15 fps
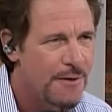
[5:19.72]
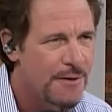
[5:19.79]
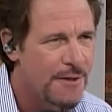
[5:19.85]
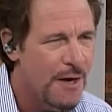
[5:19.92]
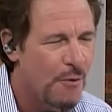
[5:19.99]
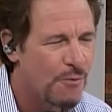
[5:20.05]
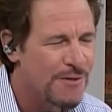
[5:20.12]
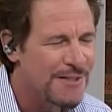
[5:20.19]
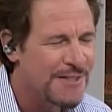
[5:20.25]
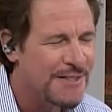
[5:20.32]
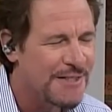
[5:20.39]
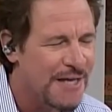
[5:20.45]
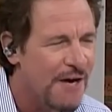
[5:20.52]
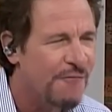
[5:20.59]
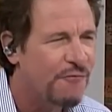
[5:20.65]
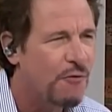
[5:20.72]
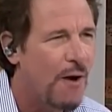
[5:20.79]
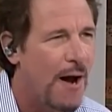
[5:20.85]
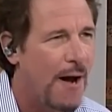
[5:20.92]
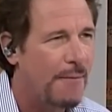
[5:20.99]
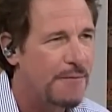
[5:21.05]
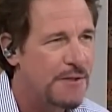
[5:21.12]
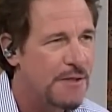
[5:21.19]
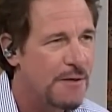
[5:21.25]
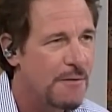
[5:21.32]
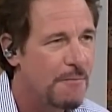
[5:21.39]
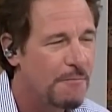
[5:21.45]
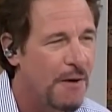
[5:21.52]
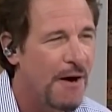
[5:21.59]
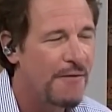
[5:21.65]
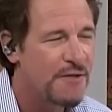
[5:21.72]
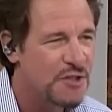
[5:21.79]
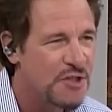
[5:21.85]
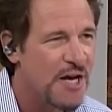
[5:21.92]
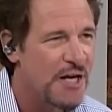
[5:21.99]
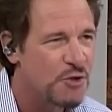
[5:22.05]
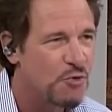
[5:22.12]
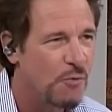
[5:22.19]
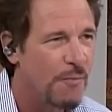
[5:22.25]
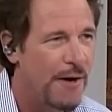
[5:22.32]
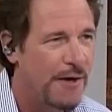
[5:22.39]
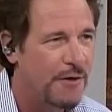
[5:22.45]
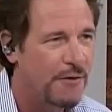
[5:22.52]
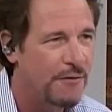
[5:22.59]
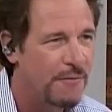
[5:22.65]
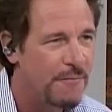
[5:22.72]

that was gift-wrapped by the schedule maker.